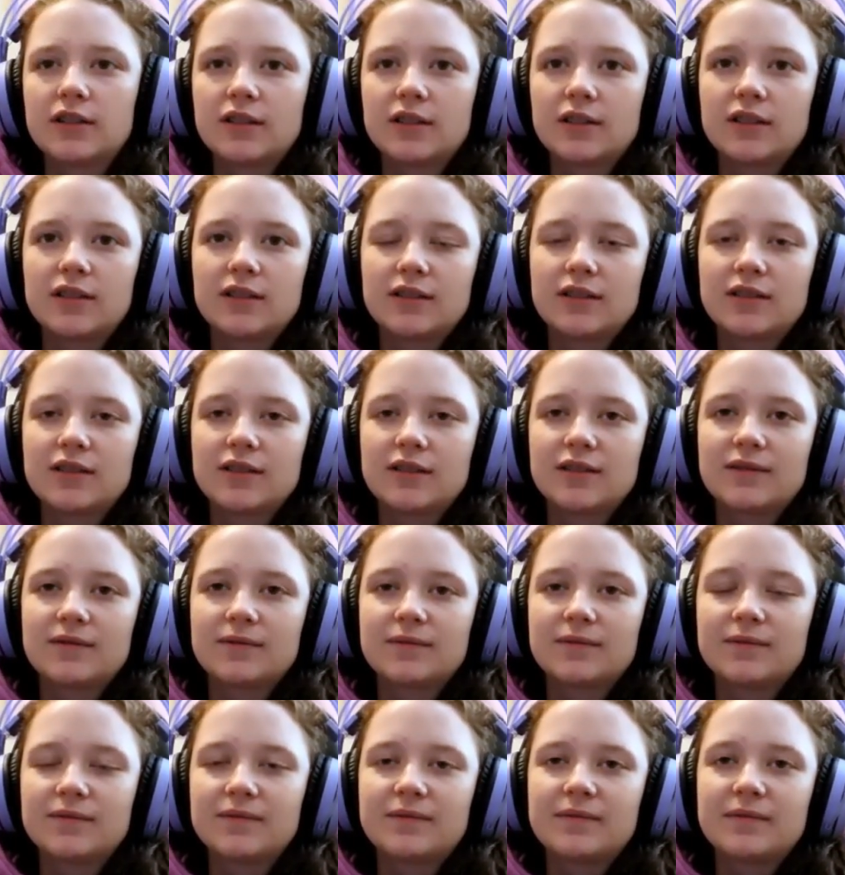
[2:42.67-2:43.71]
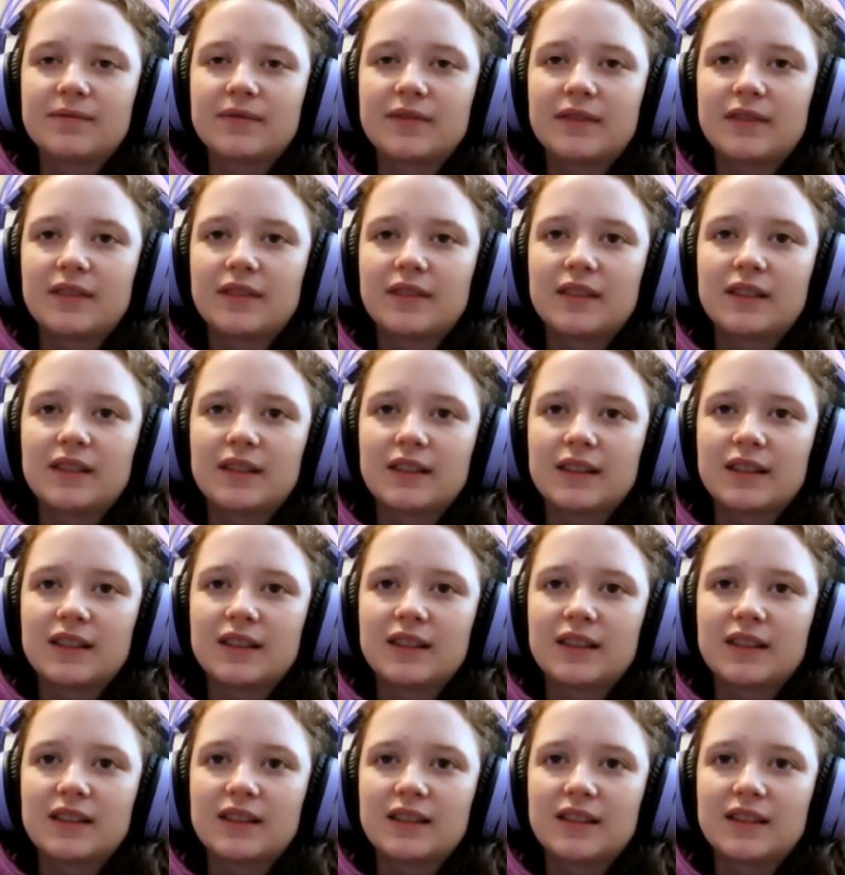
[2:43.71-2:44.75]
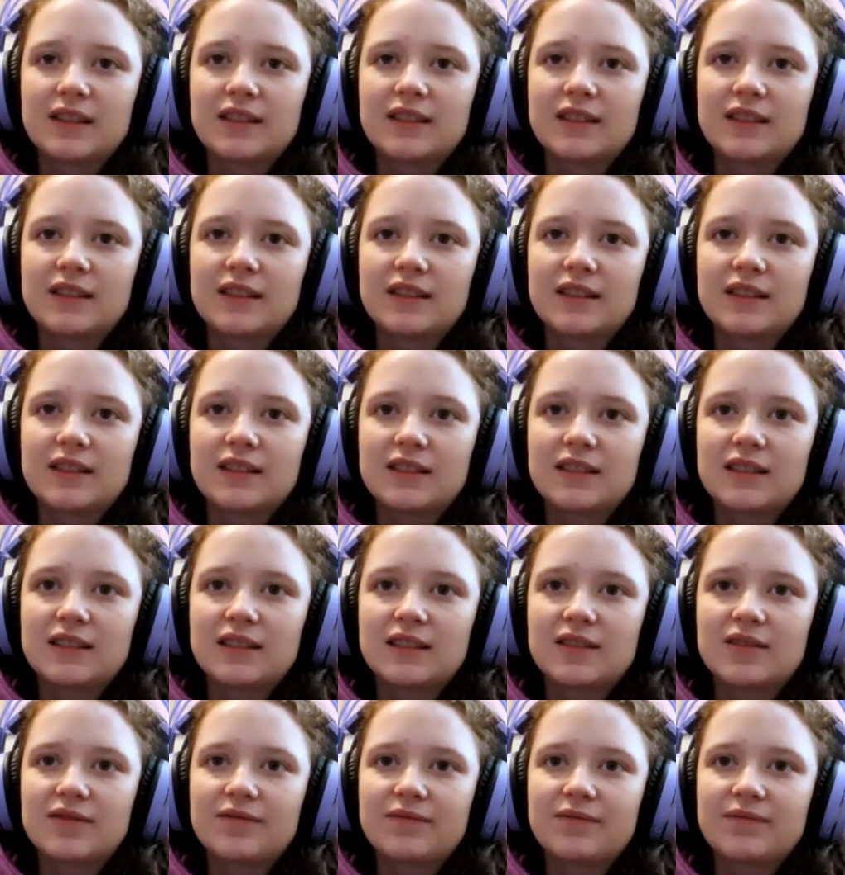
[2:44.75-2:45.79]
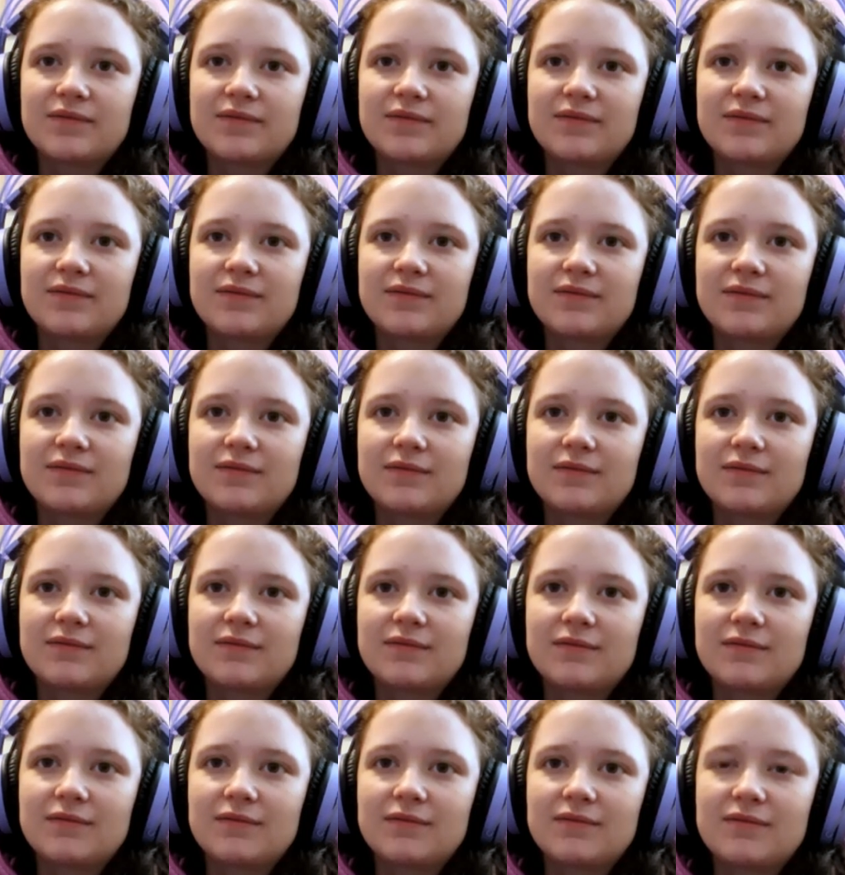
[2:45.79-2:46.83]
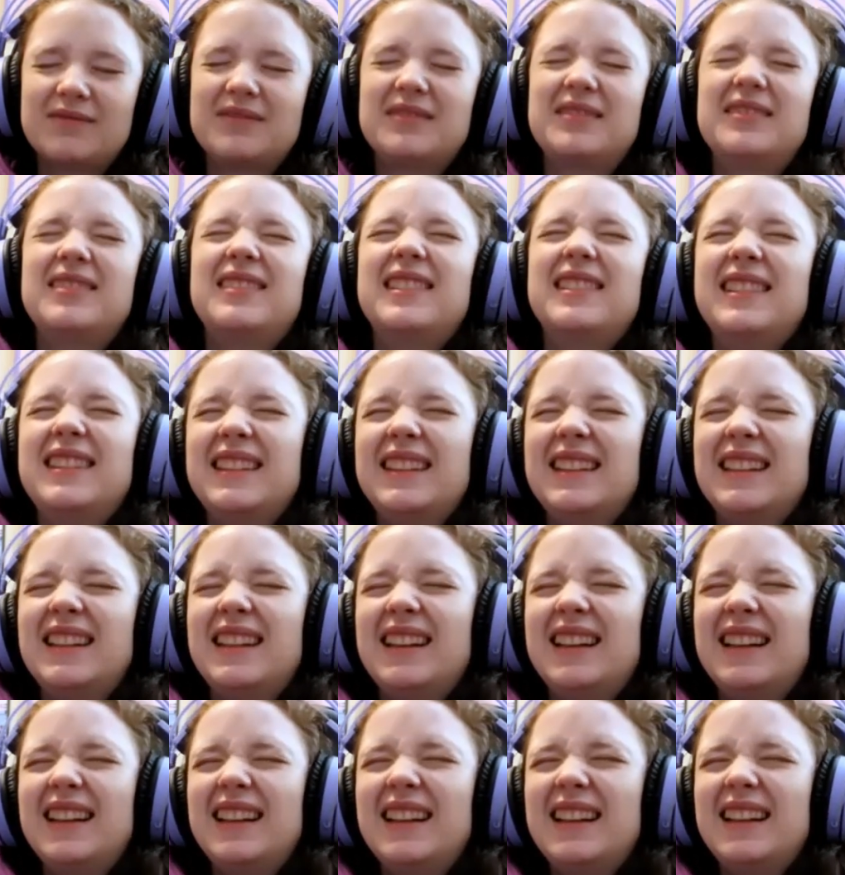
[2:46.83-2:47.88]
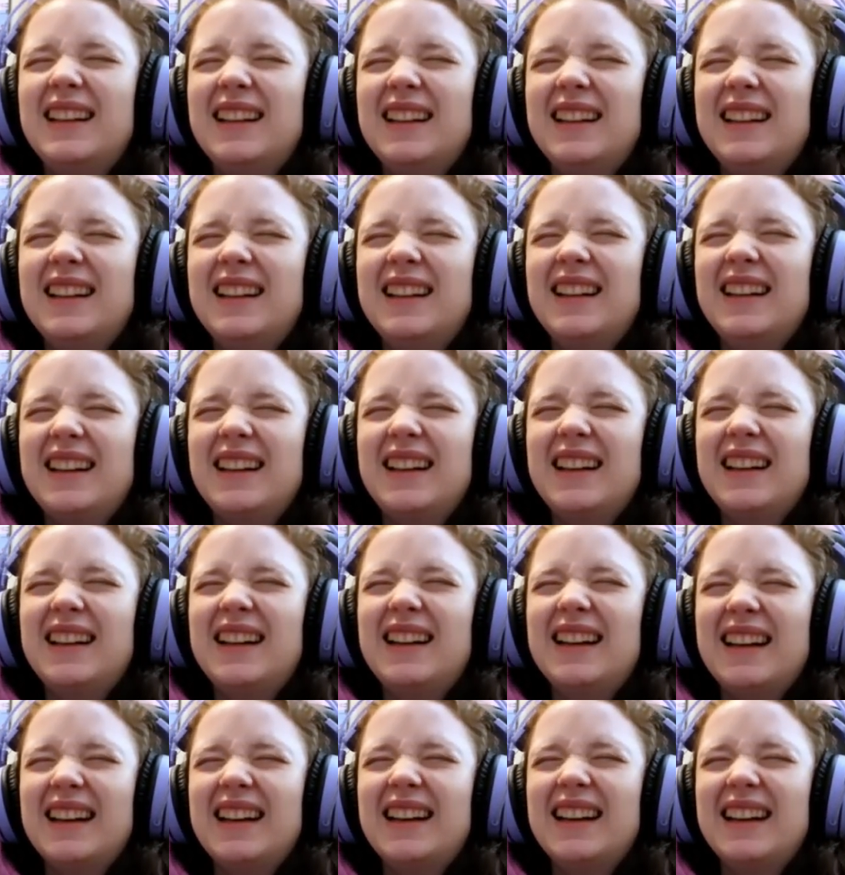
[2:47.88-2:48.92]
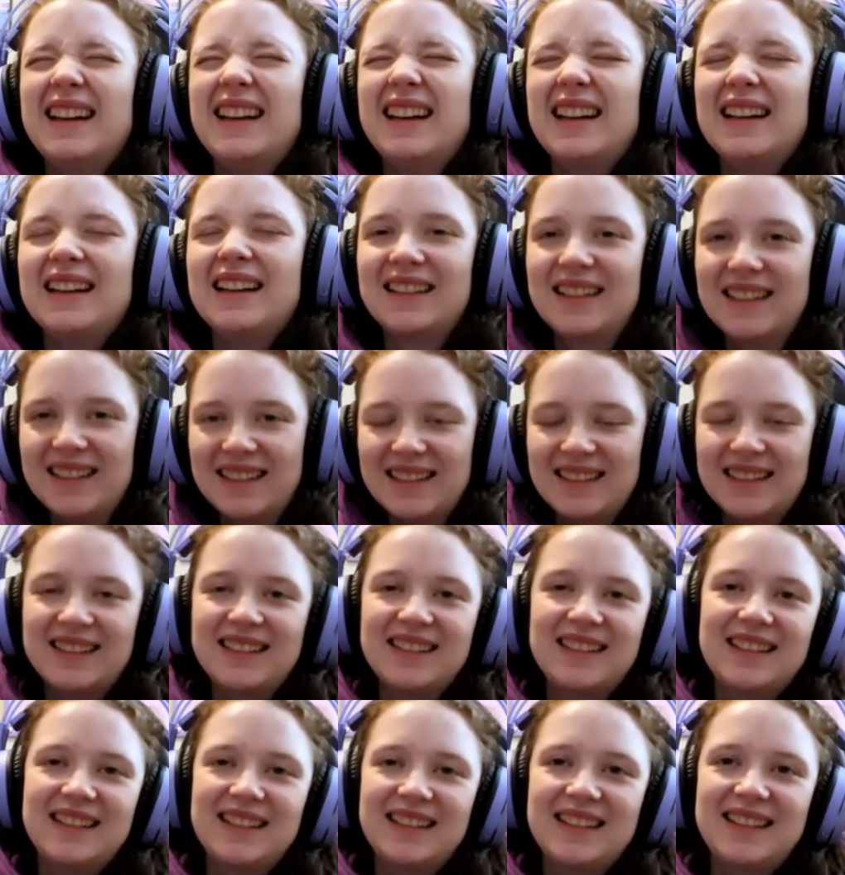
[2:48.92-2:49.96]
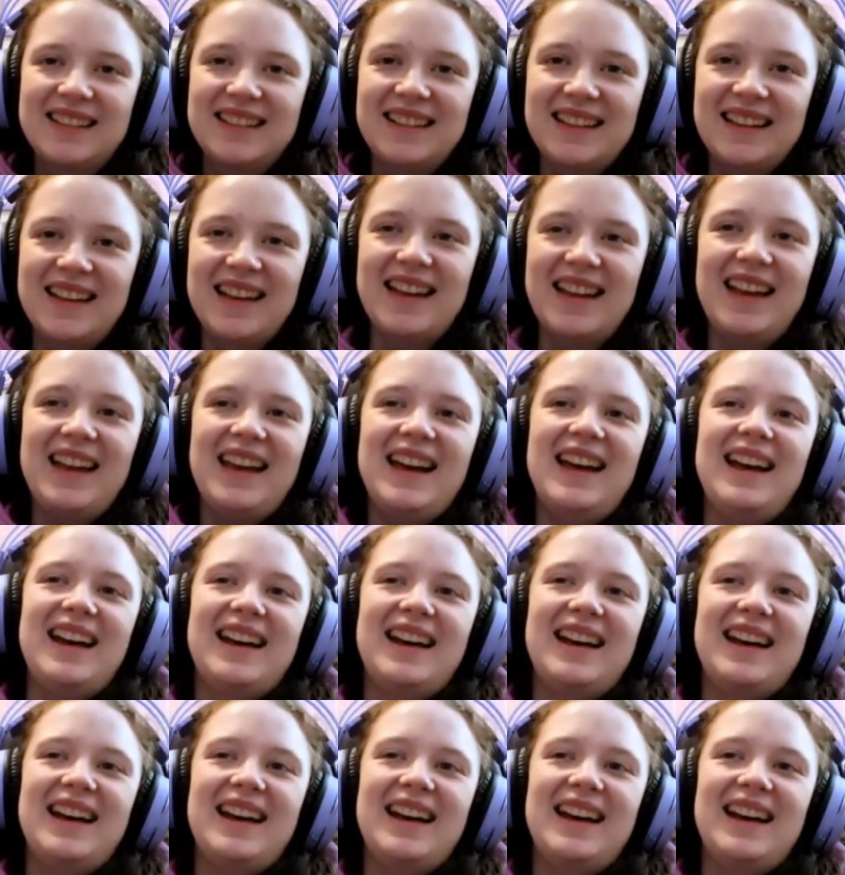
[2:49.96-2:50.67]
(not speaking)